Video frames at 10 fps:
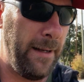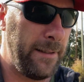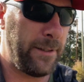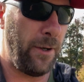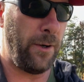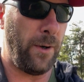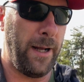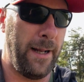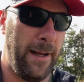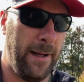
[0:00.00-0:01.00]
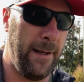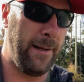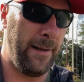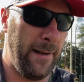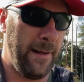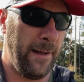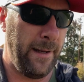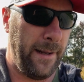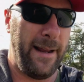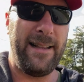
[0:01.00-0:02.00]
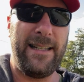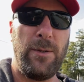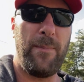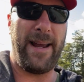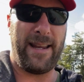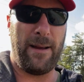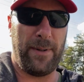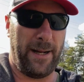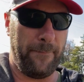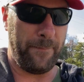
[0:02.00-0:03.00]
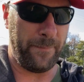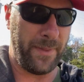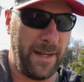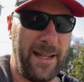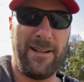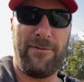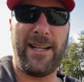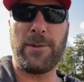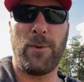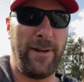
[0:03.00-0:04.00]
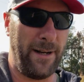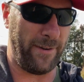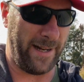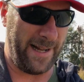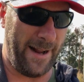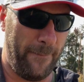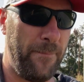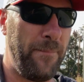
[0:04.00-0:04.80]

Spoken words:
So at least with my company and the flights we're running right now,